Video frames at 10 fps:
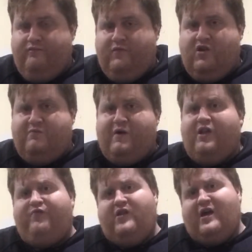Because
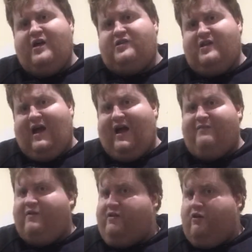most videos today
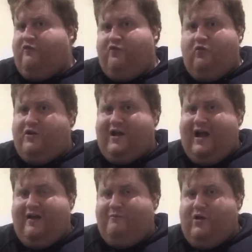is mainly all
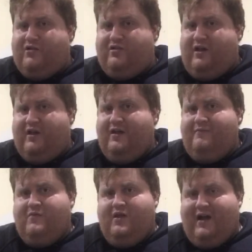4K, and mostly
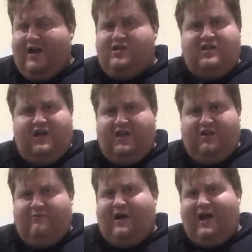HD
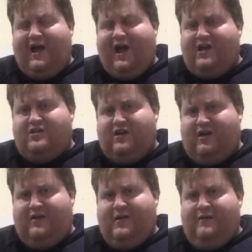anyway.
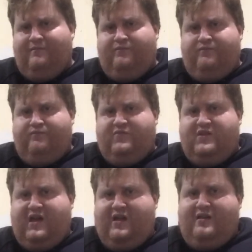HD
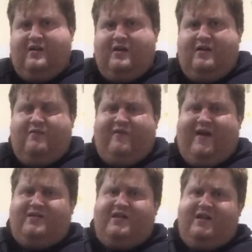
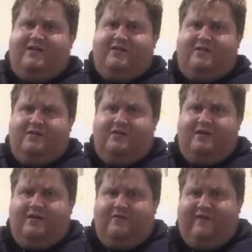
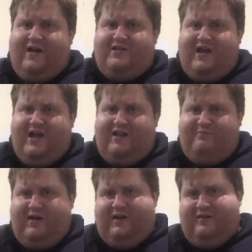
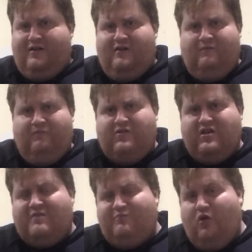1080p, which
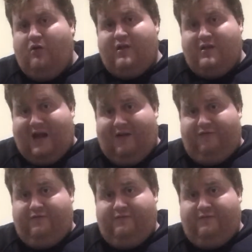is more than enough.